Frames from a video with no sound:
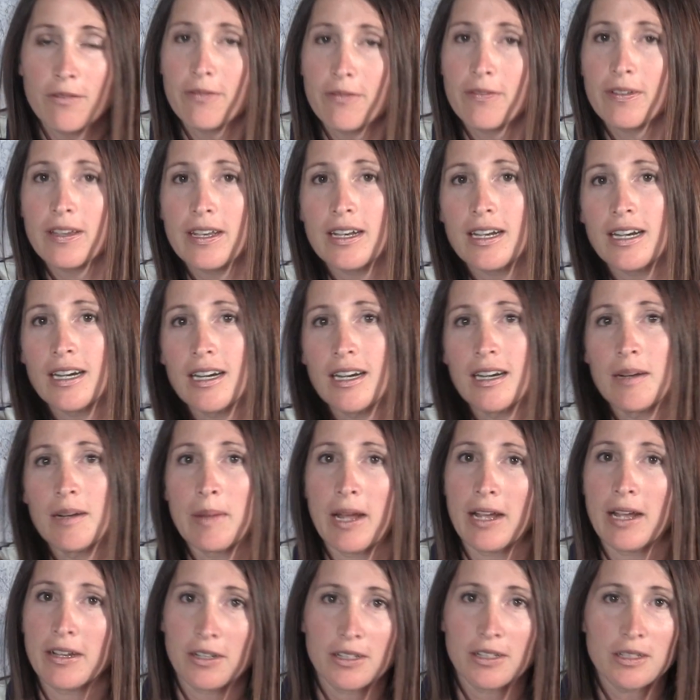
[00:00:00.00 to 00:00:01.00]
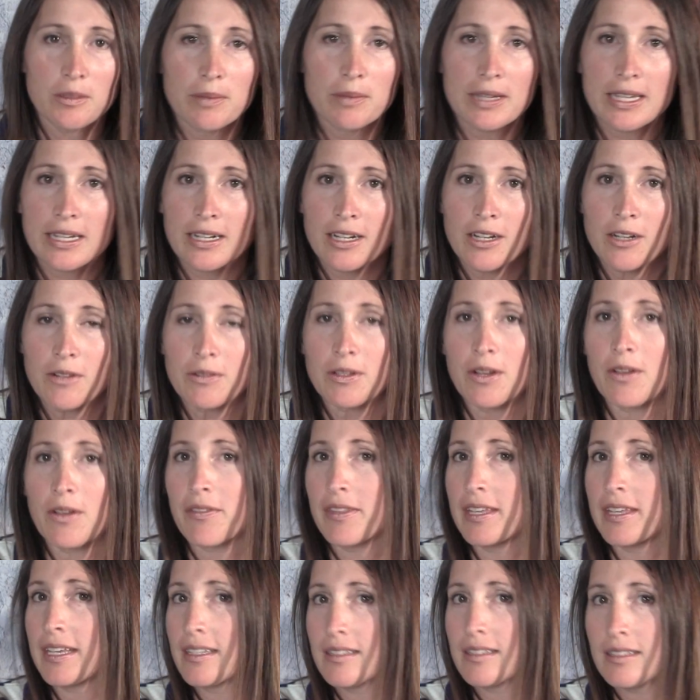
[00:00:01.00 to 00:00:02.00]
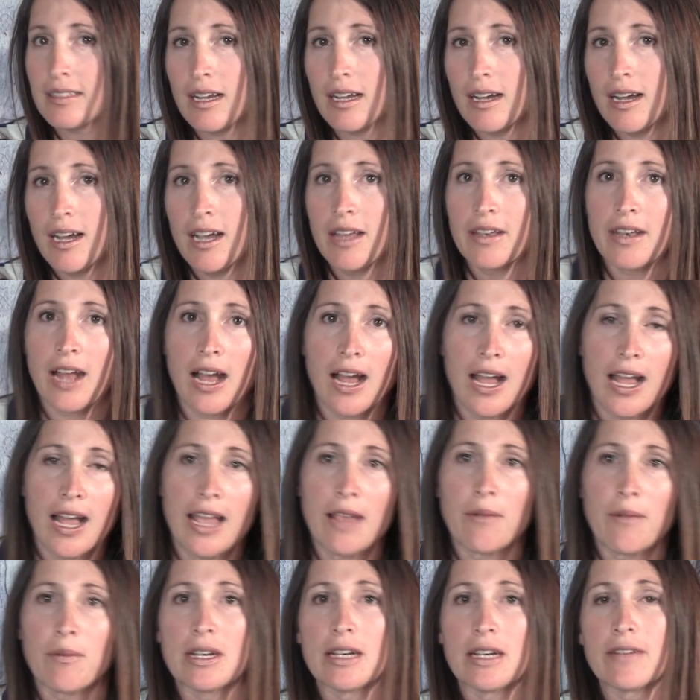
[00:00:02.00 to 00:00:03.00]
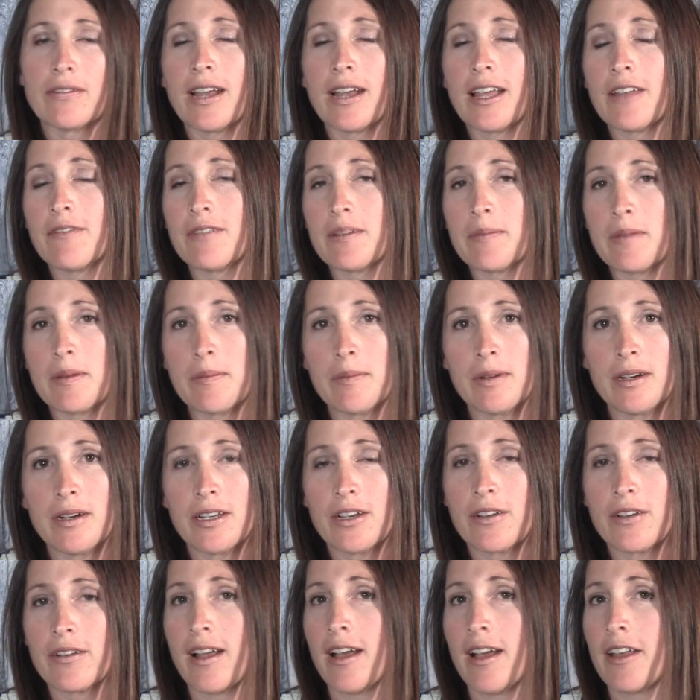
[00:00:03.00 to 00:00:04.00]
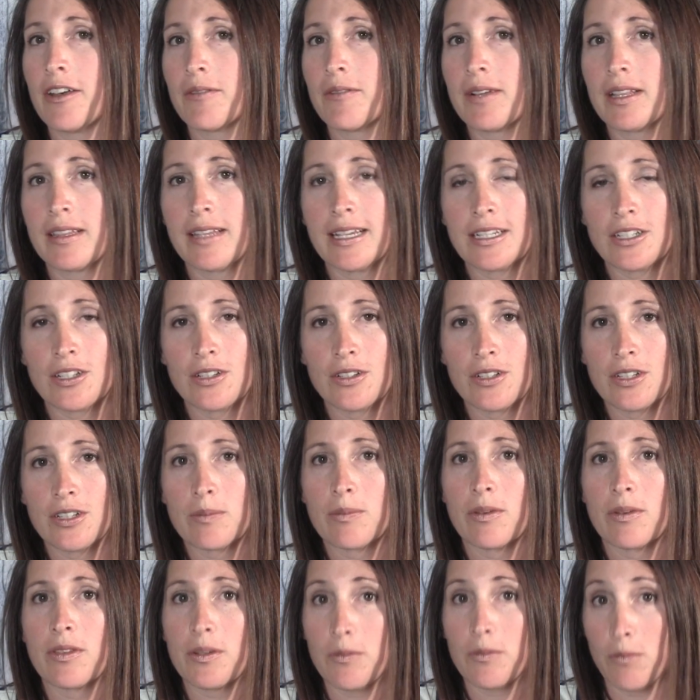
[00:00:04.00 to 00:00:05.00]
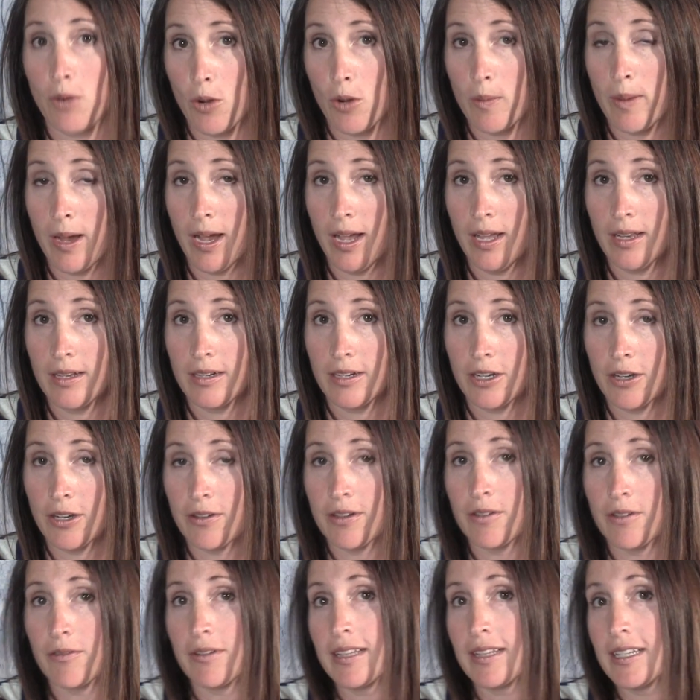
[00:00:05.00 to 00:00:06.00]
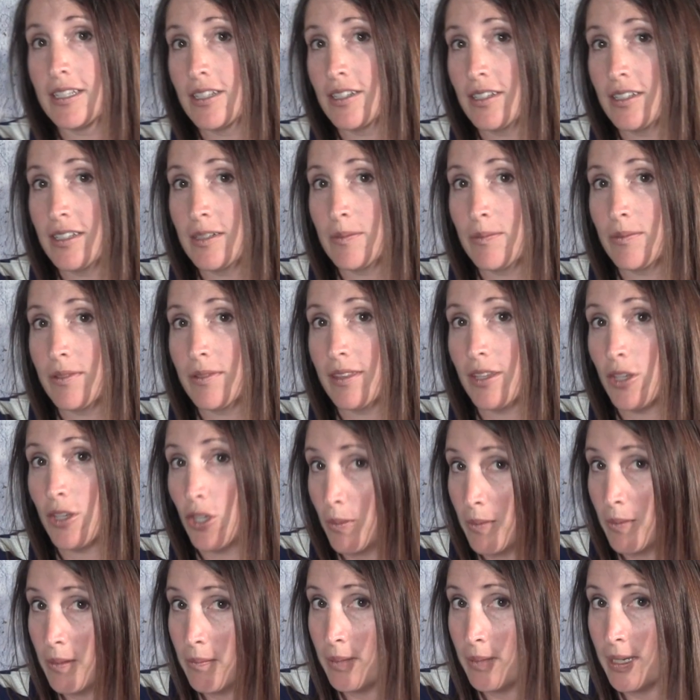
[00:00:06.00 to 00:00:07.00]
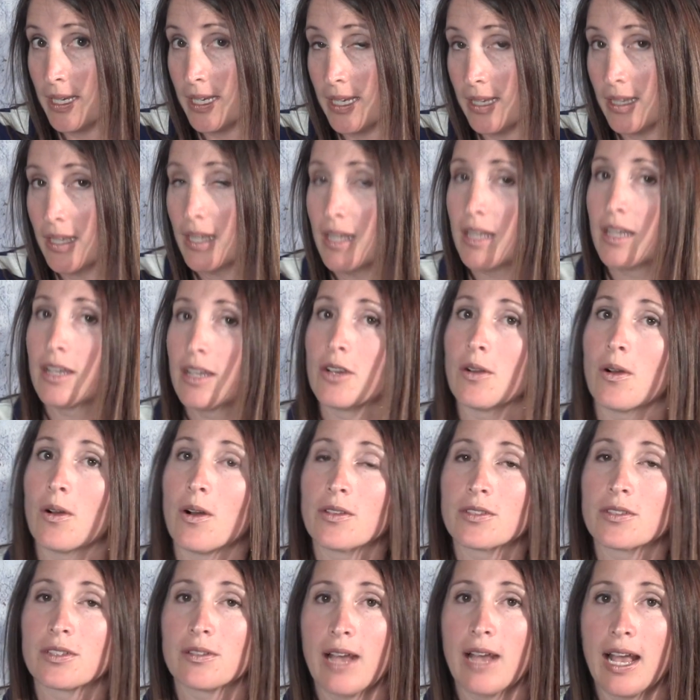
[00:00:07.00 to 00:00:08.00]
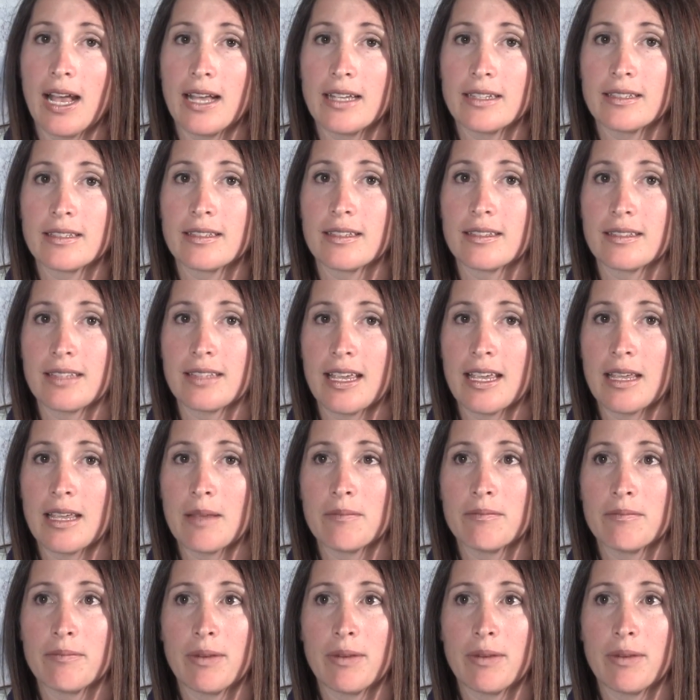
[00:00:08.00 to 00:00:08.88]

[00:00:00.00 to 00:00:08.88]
fear about your libido. Don't think it's gone high, whatever. And remember, you're not in a relationship with a robot. You're in a relationship with a human being who also has the same